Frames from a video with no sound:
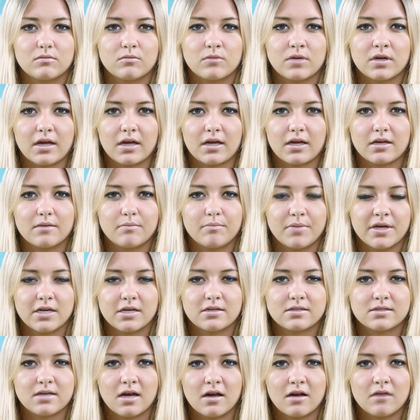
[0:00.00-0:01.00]
when I
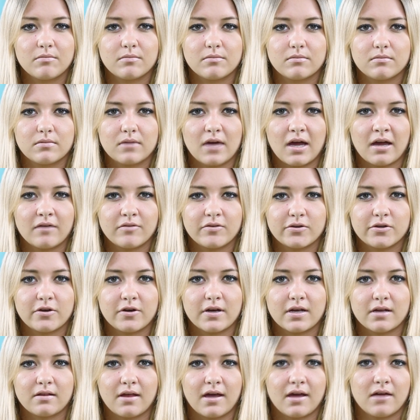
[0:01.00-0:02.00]
picked up after
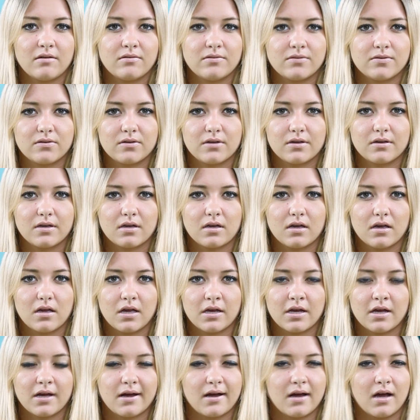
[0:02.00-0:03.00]
I left
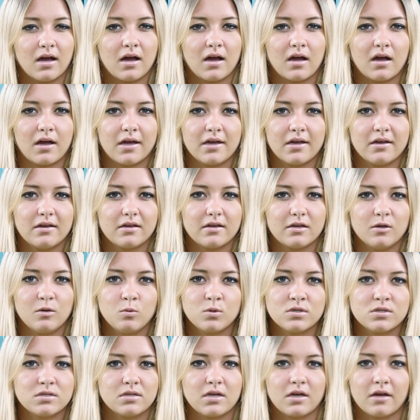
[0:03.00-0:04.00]
and got high, it
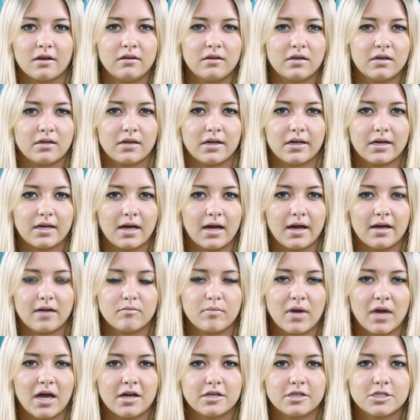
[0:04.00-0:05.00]
was nothing like I
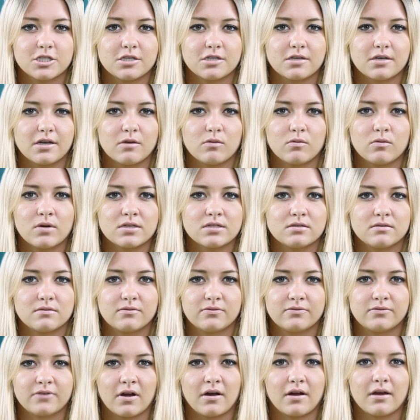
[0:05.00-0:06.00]
imagined. It wasn't
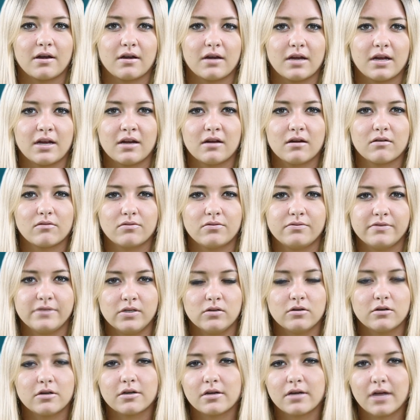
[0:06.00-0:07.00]
fun. It didn't
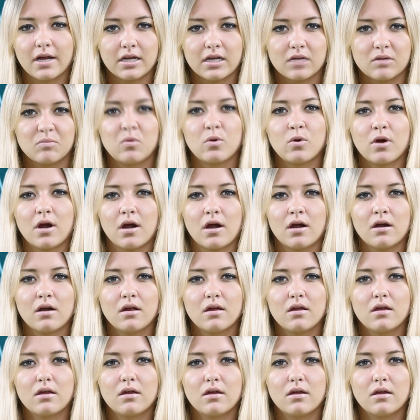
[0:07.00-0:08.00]
feel good anymore.
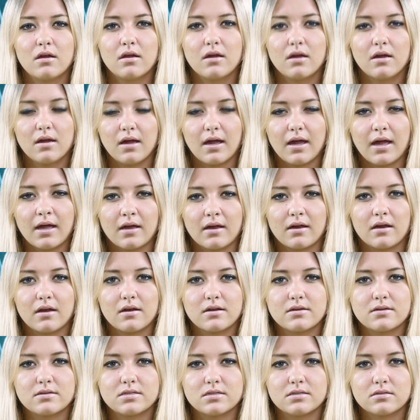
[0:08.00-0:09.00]

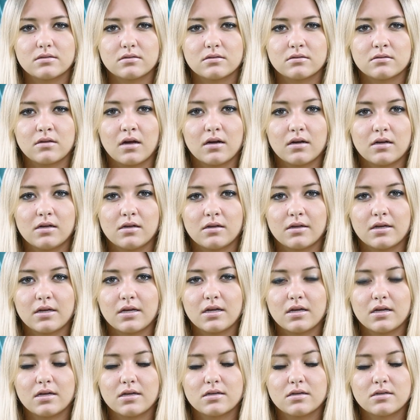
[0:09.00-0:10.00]
And
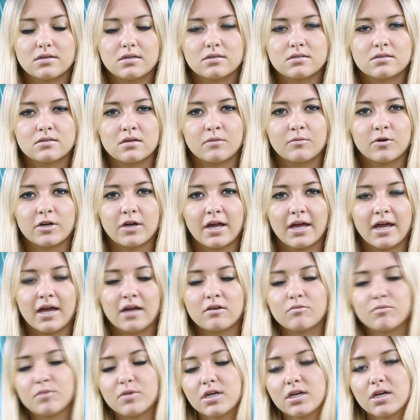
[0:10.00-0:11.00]
luckily, someone I
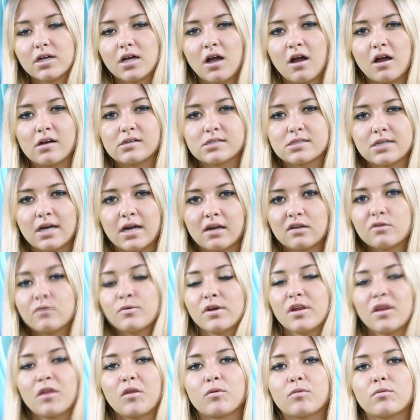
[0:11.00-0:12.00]
hadn't been in contact
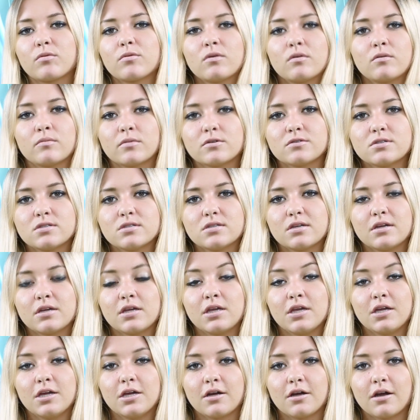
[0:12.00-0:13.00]
with for almost a
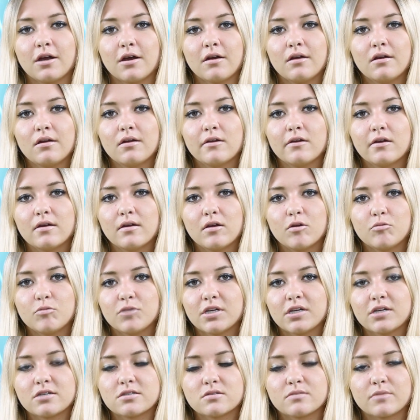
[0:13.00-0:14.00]
year
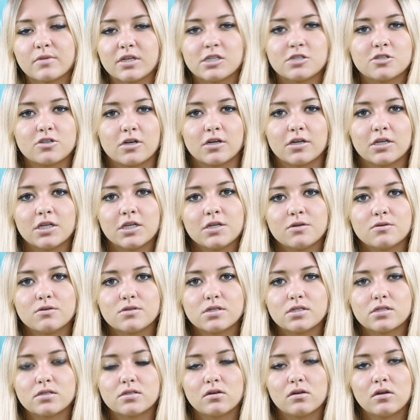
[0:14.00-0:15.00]
because of my drug
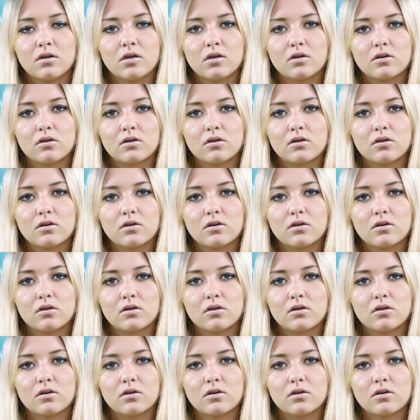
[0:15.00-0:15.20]
use